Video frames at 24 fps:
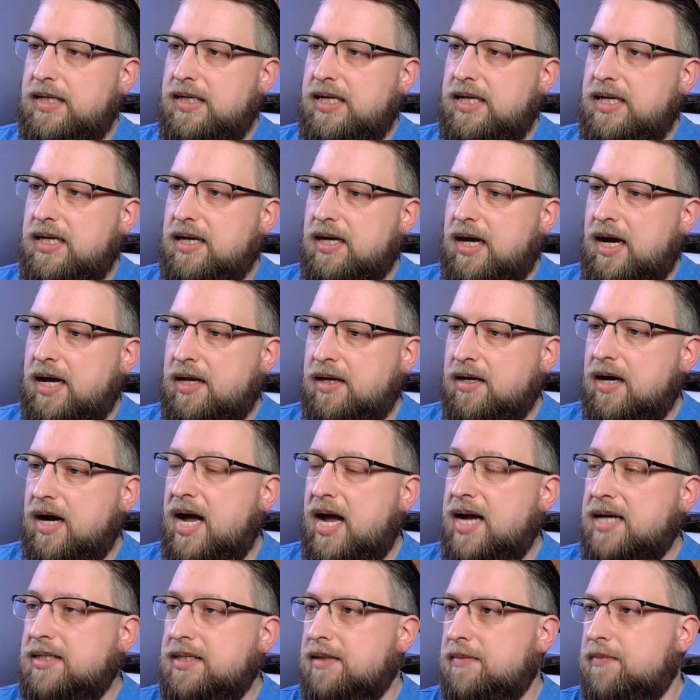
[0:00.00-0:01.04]
the
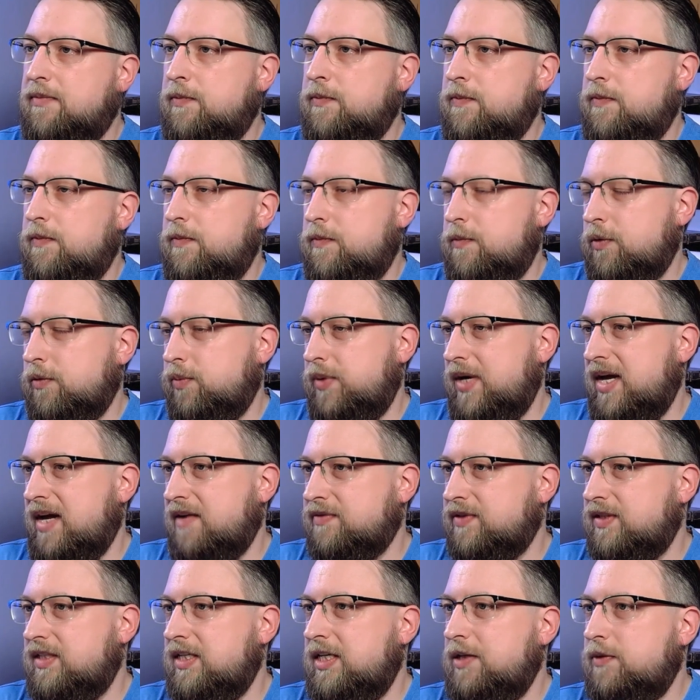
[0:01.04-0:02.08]
other item, what we
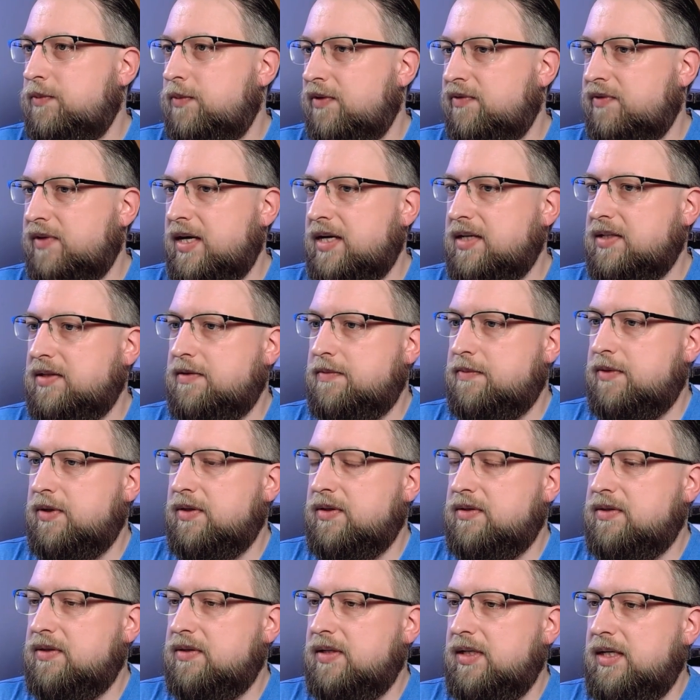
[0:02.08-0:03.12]
have seen with
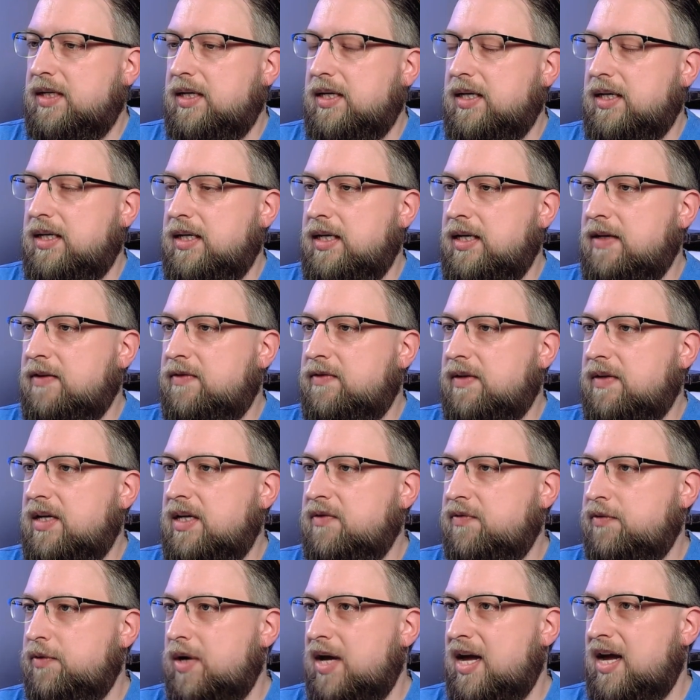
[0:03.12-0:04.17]
customers, is
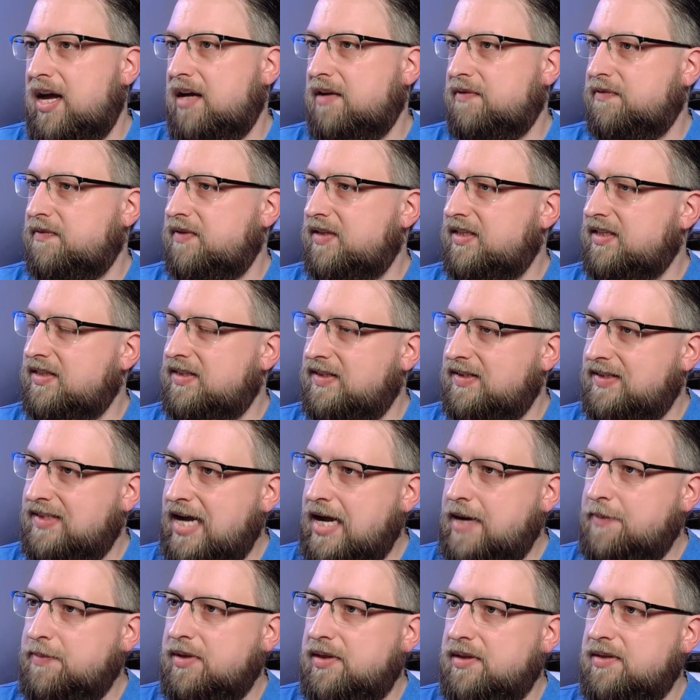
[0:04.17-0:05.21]
if you have
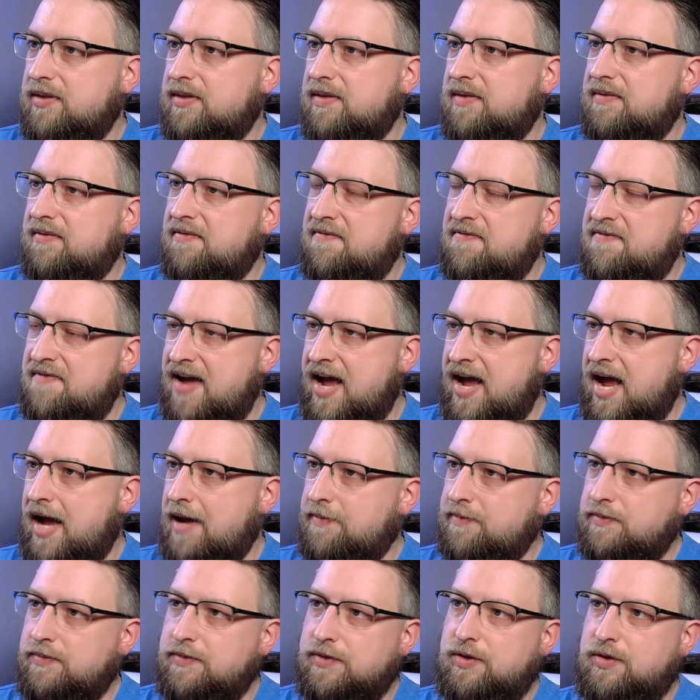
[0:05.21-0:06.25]
disabled
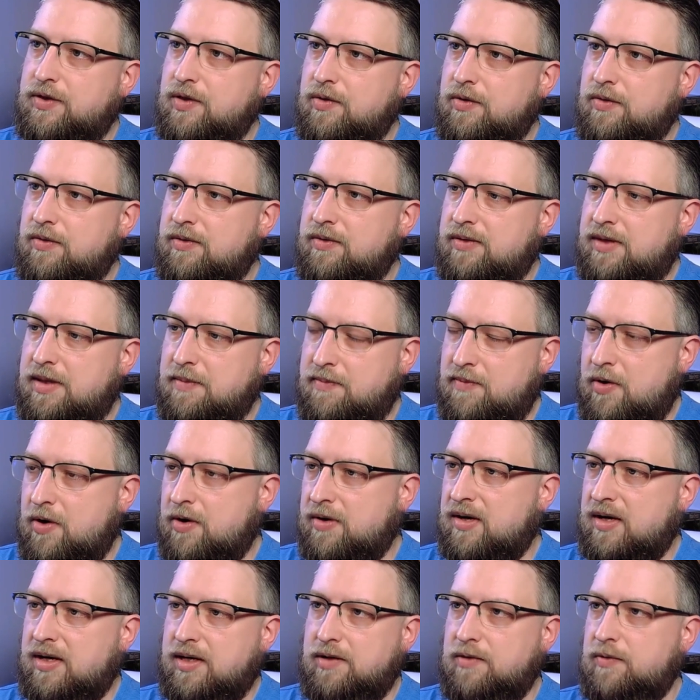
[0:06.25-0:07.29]
WAM, so the
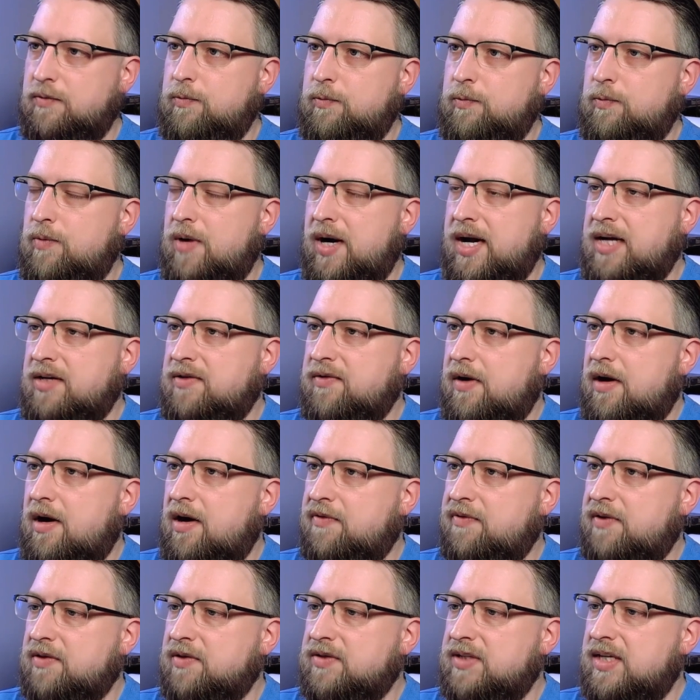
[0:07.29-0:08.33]
modern way
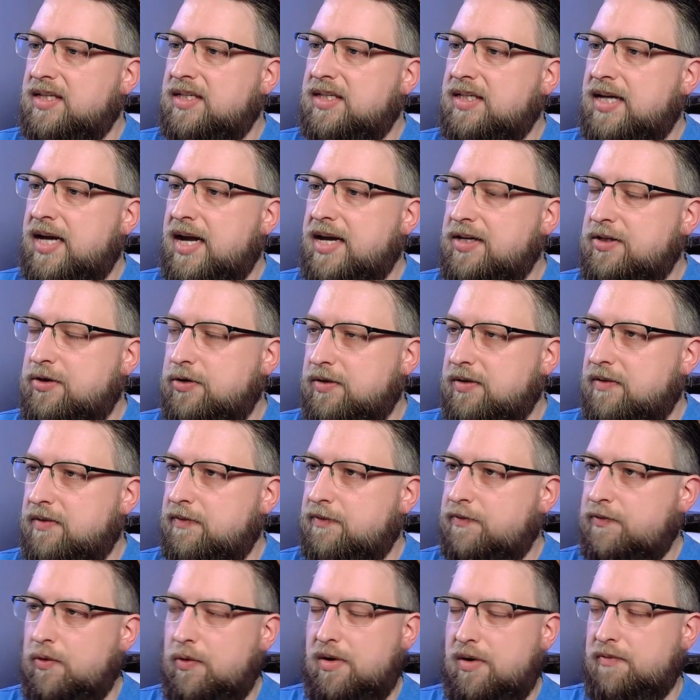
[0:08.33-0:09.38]
of
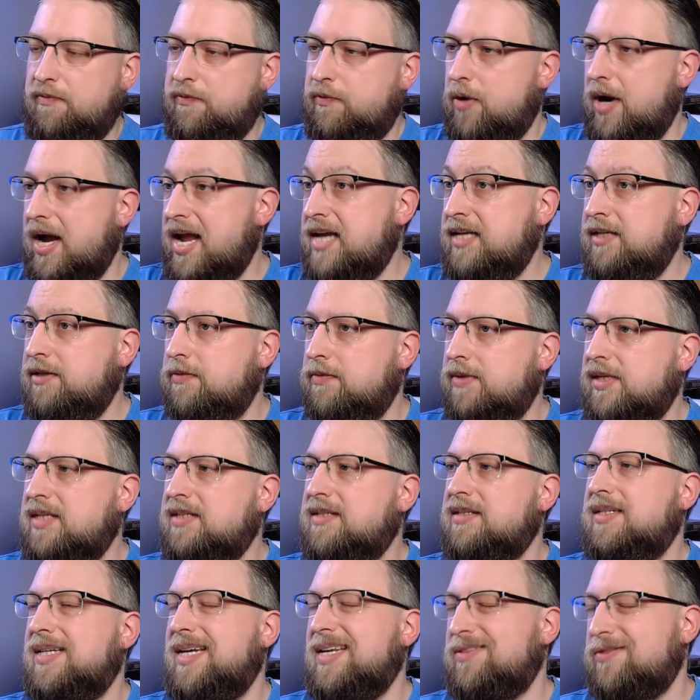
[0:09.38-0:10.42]
authentication for, for any
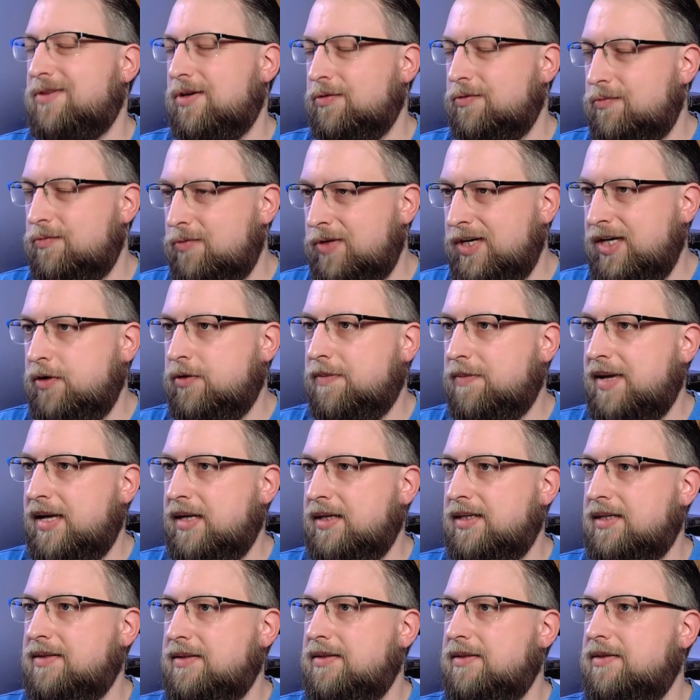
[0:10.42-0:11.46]
reason, it's not
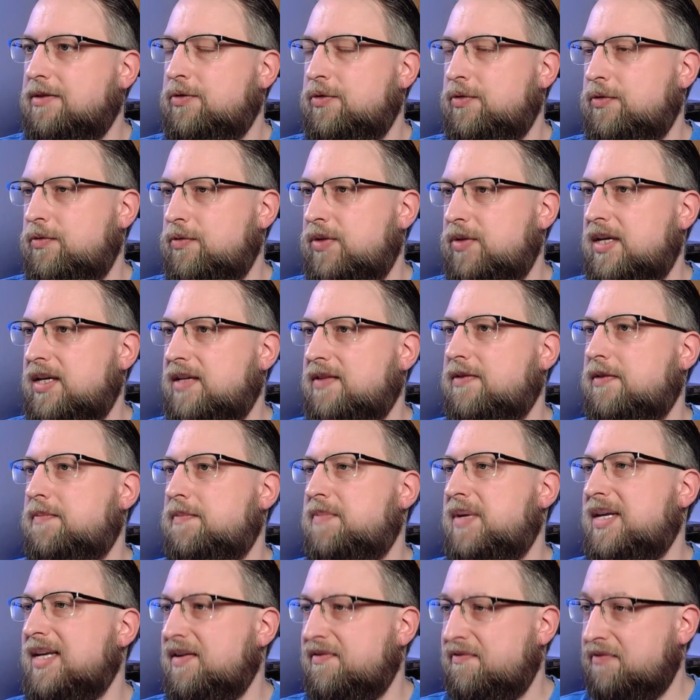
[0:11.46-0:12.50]
recommended to do
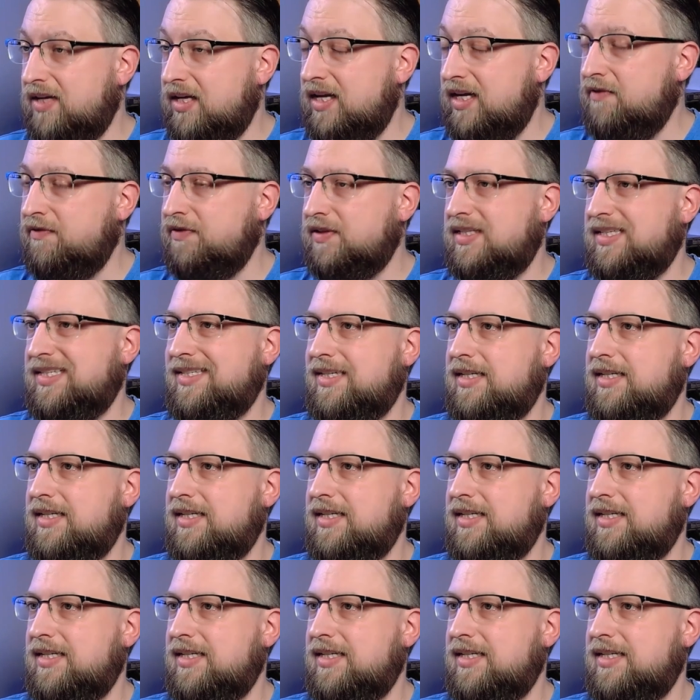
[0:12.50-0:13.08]
this, but if, if